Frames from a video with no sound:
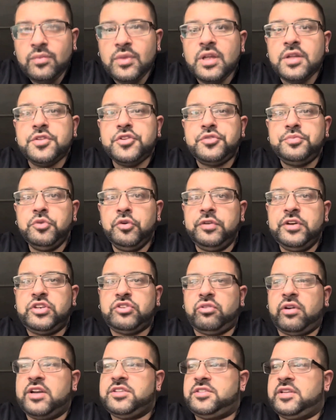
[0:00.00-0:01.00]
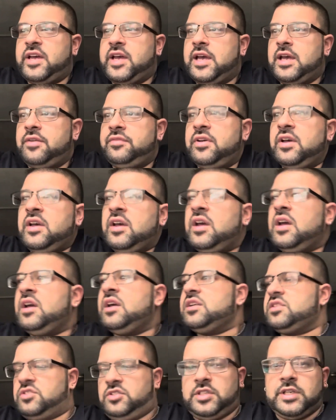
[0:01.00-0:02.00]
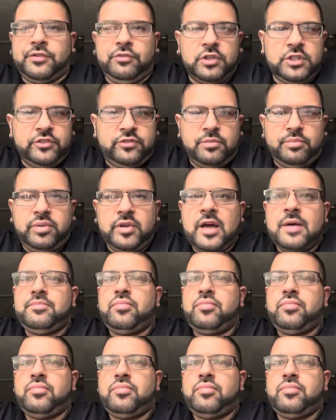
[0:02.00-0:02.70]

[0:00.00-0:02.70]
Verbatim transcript: This movie tries to have several different plot